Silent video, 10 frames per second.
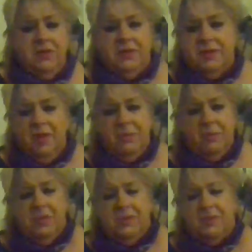these
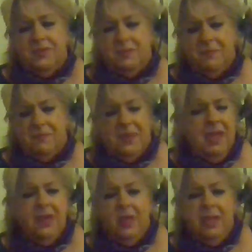supplements,
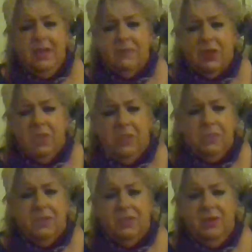and I never called
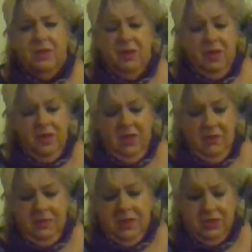her,
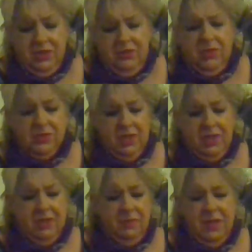because she wasn't going
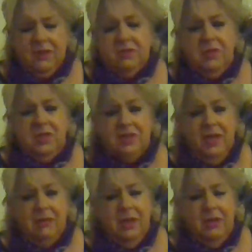to get back to me in
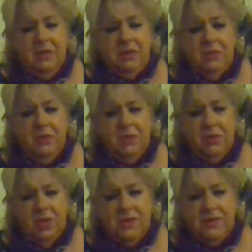time to help me through the
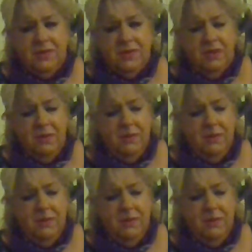crisis, so.